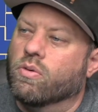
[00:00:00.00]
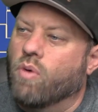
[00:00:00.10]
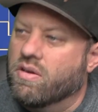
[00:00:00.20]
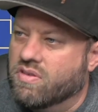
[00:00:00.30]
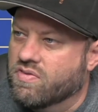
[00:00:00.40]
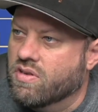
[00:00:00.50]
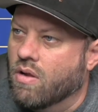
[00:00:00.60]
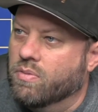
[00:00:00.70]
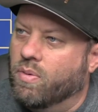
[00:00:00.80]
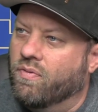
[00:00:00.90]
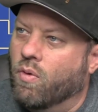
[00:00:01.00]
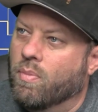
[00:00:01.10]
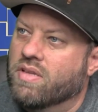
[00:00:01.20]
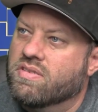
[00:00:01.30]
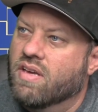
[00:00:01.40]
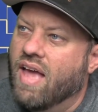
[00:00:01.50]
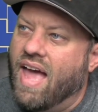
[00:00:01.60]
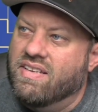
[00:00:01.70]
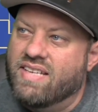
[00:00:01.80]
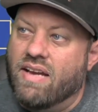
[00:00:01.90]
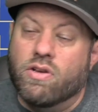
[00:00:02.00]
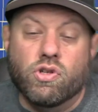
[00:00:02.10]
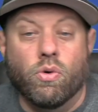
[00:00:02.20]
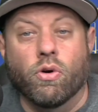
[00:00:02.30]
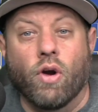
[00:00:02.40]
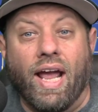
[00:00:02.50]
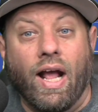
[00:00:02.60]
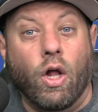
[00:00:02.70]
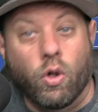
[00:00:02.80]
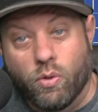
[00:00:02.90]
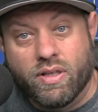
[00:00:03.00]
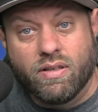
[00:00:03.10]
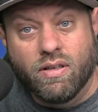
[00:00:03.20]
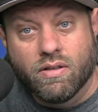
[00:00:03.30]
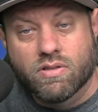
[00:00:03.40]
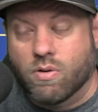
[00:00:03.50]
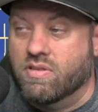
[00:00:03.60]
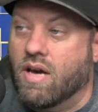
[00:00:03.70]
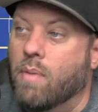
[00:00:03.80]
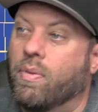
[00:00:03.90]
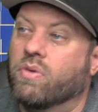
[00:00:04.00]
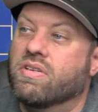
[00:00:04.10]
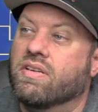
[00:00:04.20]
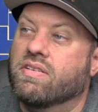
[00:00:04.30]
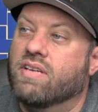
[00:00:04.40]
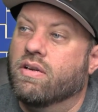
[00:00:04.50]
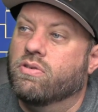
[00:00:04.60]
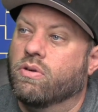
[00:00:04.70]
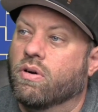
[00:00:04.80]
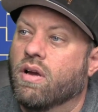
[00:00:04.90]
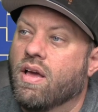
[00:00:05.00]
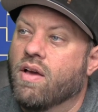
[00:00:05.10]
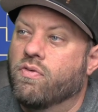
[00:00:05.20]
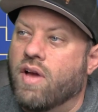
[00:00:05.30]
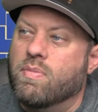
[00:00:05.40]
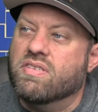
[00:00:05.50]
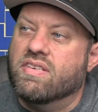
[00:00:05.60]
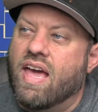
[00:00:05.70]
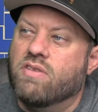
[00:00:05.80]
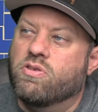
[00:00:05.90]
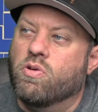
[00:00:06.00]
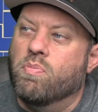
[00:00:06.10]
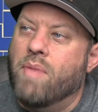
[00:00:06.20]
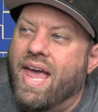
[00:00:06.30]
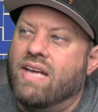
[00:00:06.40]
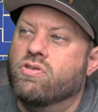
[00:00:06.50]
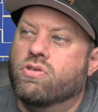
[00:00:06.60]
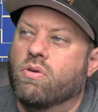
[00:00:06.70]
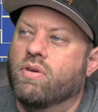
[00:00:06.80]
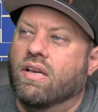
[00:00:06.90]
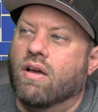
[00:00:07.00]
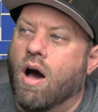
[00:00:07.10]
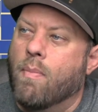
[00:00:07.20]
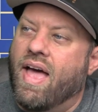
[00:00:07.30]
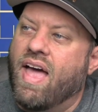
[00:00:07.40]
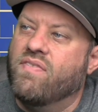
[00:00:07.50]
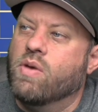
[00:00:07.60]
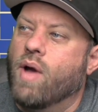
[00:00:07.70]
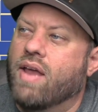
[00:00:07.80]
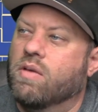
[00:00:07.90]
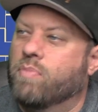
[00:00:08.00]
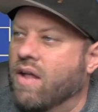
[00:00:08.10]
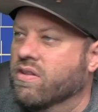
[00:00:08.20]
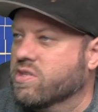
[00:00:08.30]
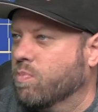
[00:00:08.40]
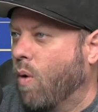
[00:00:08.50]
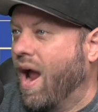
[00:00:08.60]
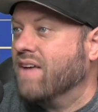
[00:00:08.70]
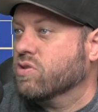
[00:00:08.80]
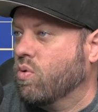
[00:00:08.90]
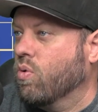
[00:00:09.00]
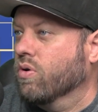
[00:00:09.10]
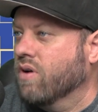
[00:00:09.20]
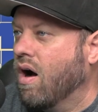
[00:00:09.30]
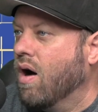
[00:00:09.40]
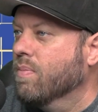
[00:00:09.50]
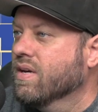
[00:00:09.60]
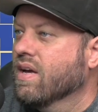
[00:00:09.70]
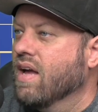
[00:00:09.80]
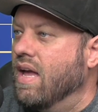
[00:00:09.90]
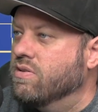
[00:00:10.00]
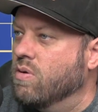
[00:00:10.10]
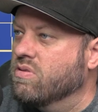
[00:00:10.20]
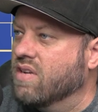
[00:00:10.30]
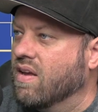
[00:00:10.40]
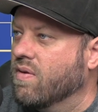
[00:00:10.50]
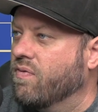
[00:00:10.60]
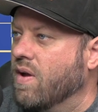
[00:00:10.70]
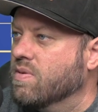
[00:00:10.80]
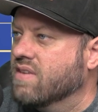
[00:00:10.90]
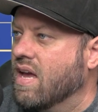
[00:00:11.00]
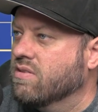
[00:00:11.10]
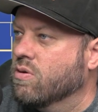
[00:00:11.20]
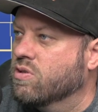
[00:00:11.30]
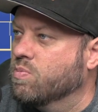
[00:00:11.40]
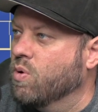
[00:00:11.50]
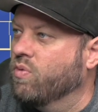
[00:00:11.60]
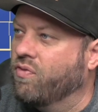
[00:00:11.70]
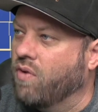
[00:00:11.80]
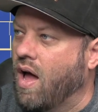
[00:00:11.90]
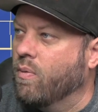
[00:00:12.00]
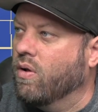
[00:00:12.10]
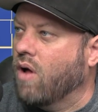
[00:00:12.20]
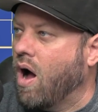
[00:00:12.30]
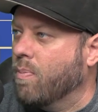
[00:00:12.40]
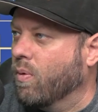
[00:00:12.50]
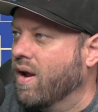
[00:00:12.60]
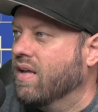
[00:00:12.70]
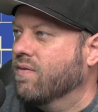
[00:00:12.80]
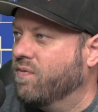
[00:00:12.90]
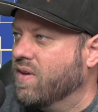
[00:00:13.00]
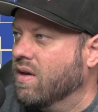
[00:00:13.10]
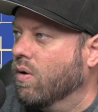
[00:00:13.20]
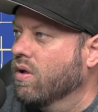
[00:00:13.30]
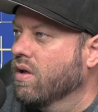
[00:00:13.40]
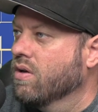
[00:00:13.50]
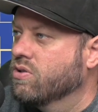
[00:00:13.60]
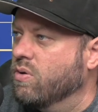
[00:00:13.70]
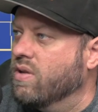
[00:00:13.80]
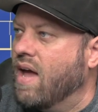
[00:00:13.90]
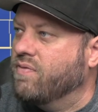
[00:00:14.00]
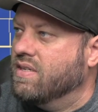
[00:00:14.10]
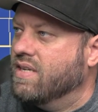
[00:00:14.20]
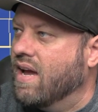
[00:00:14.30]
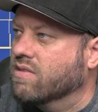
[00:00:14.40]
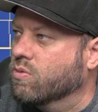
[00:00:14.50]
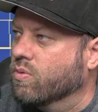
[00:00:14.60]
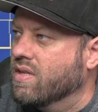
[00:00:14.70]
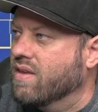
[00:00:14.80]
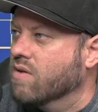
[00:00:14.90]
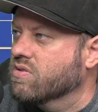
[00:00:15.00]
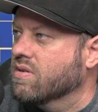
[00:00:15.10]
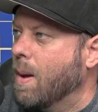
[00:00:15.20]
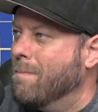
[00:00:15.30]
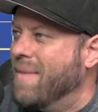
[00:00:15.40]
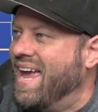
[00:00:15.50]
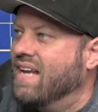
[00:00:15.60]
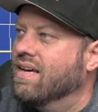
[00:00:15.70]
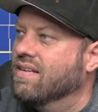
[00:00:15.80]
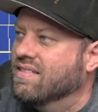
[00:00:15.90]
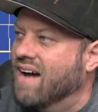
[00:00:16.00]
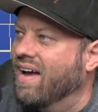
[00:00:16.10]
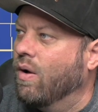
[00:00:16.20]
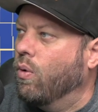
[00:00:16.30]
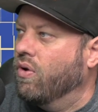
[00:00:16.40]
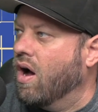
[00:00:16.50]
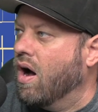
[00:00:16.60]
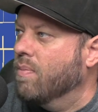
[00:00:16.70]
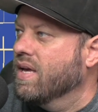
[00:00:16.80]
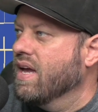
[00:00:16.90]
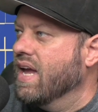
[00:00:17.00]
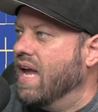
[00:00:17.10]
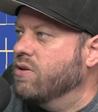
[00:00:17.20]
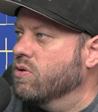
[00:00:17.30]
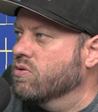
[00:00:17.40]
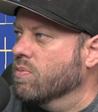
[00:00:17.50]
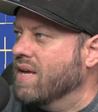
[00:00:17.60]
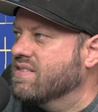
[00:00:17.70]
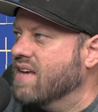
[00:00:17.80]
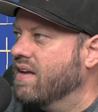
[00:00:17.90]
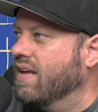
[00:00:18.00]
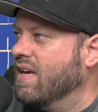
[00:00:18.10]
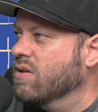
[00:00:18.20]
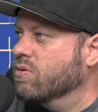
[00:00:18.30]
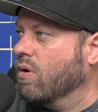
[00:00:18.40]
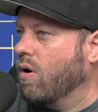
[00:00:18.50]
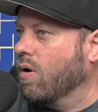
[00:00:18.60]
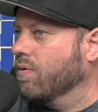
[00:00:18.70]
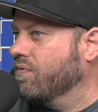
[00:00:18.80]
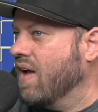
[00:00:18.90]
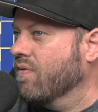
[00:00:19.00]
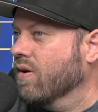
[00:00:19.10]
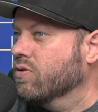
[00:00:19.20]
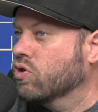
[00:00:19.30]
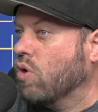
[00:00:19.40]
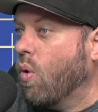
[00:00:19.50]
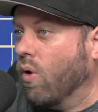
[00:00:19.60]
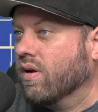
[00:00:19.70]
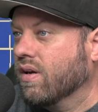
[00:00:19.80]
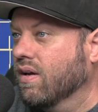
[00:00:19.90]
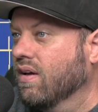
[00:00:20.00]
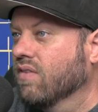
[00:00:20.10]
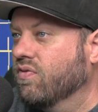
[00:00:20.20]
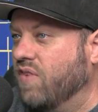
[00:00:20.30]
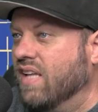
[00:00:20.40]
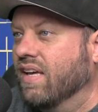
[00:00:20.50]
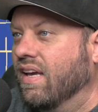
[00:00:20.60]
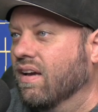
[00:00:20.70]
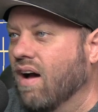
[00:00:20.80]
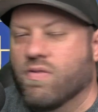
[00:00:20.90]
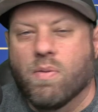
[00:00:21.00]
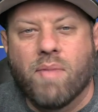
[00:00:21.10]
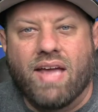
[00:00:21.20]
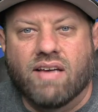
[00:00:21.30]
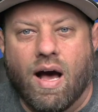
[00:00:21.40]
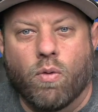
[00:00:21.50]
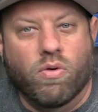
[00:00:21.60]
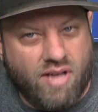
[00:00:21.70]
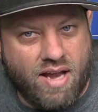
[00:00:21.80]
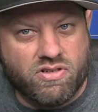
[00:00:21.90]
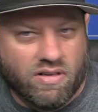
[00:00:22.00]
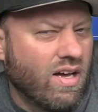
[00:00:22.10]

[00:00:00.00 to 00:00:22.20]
watts of solid performance. Antenna tuner included. So it's got a built in antenna tuner. Famous Yaesu main tuning knob, a heavy weighted balanced brass core knob, is used to give the famous Yaesu smooth flywheel operating feel to the FTDX 3000 main dial knob. Each user may set his or her favorite torque feeling of the main dial rotation